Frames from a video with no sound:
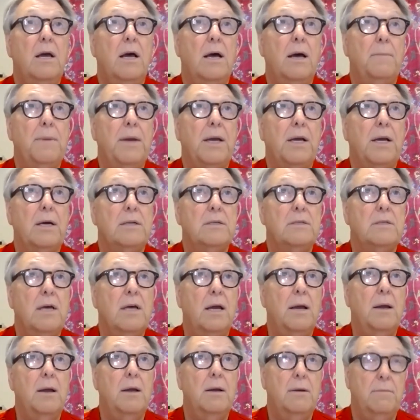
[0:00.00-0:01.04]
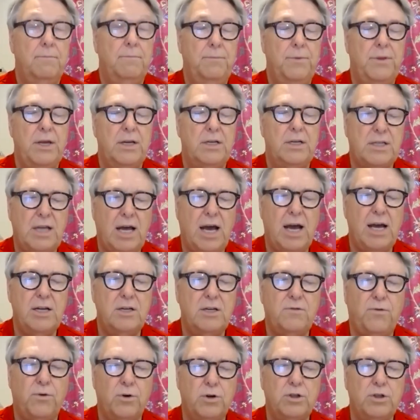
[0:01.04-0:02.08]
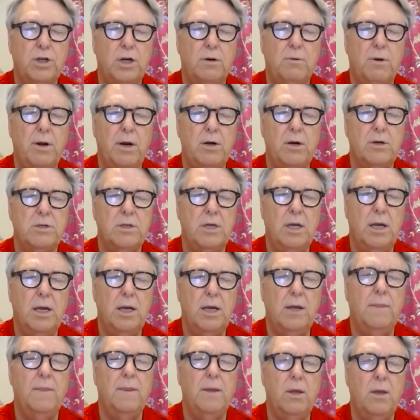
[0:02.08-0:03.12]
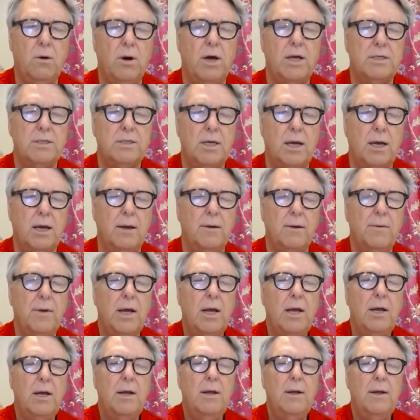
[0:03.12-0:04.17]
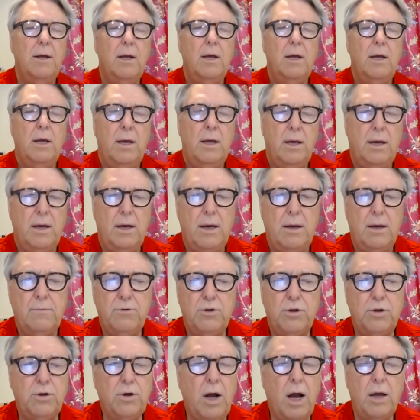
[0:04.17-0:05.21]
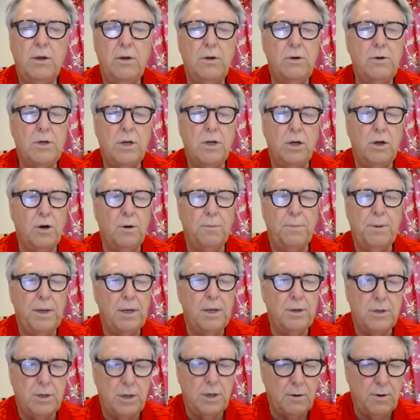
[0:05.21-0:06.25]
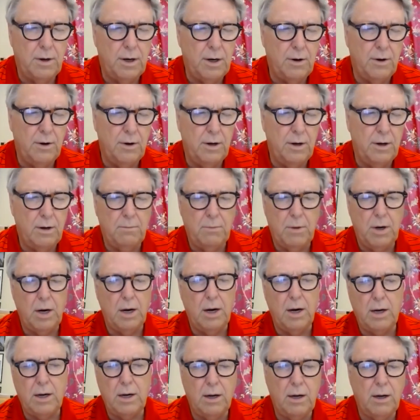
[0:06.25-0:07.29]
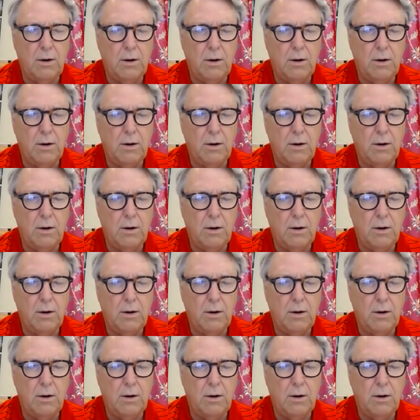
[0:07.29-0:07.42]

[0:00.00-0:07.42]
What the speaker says: because they size for generators in the USA. Do not use a European generator in America